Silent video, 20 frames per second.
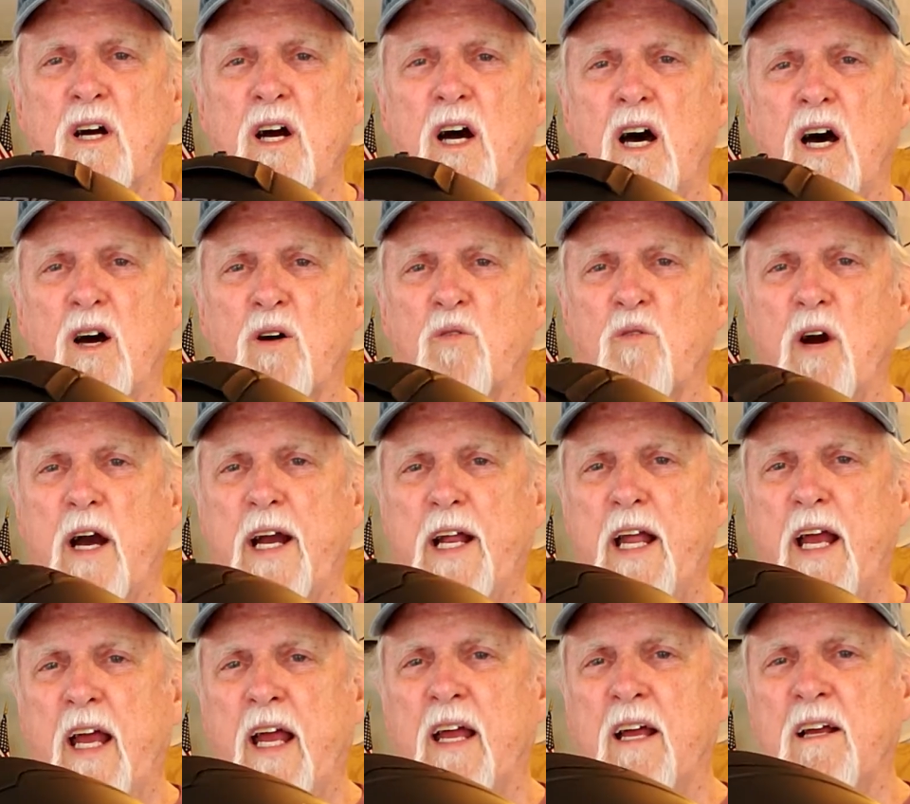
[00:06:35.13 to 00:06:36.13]

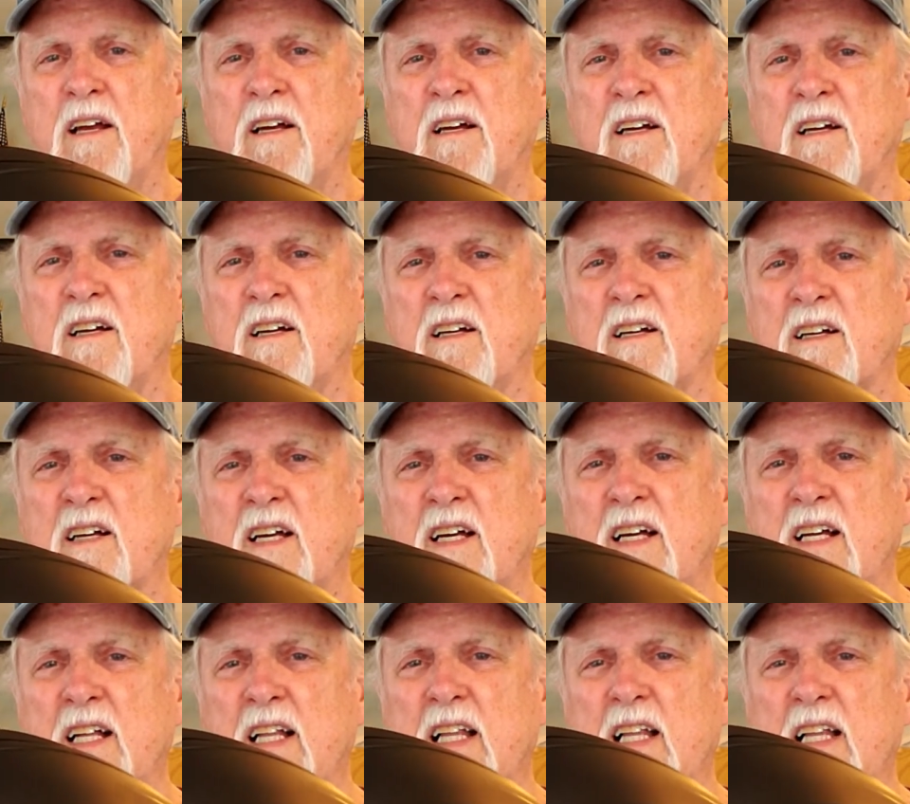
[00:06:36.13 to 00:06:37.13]
riding.
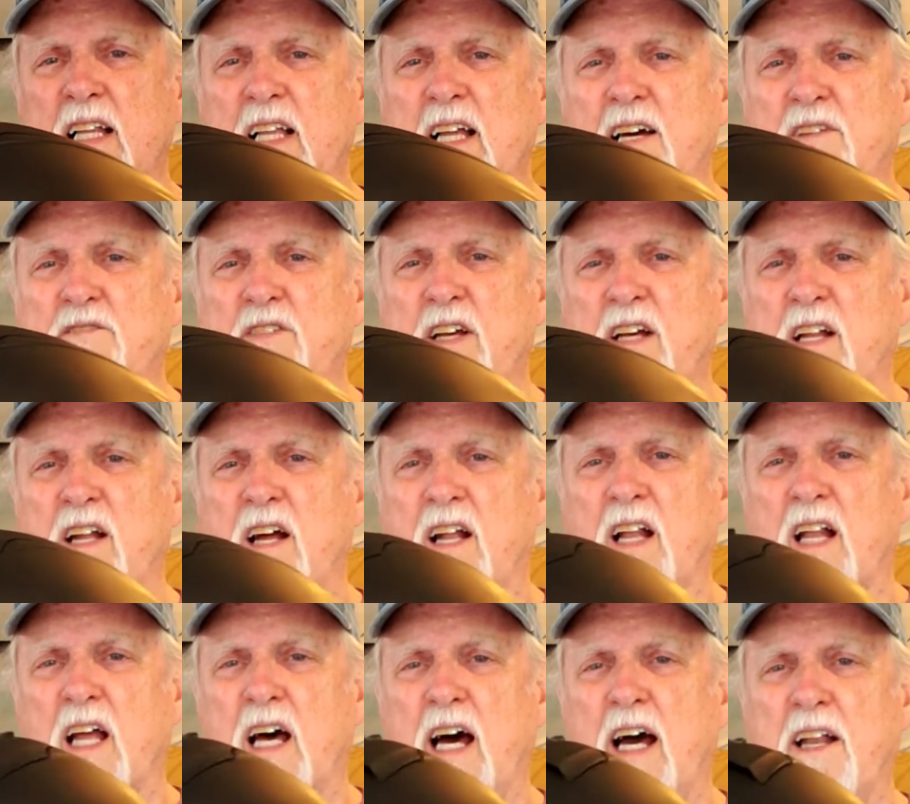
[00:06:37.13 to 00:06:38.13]
Loved it a
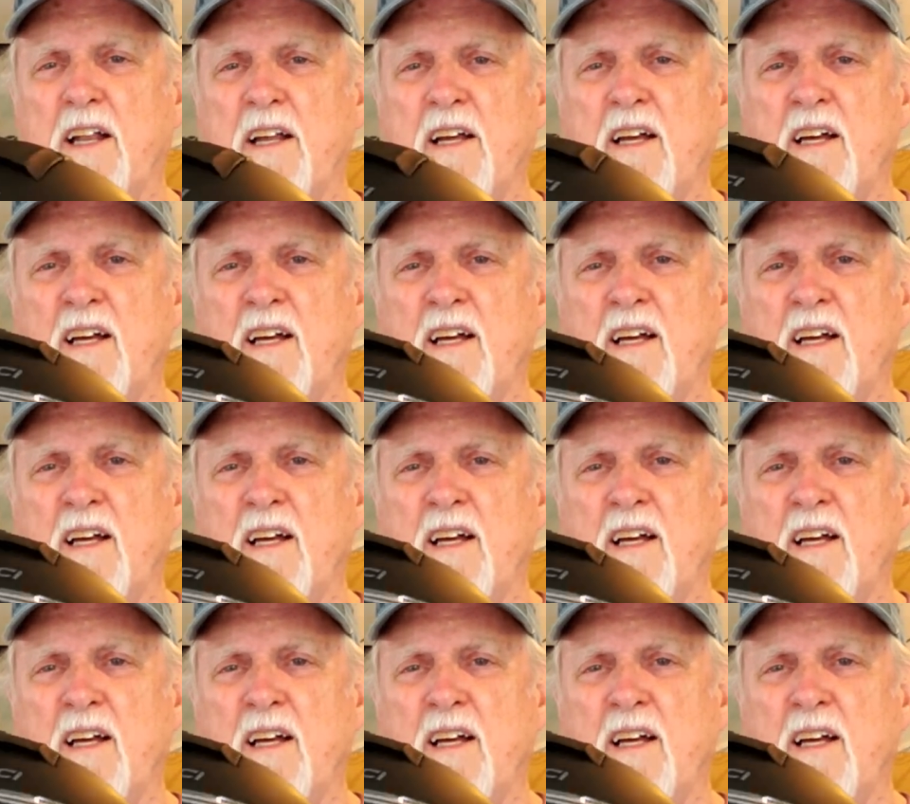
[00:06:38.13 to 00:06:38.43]
lot.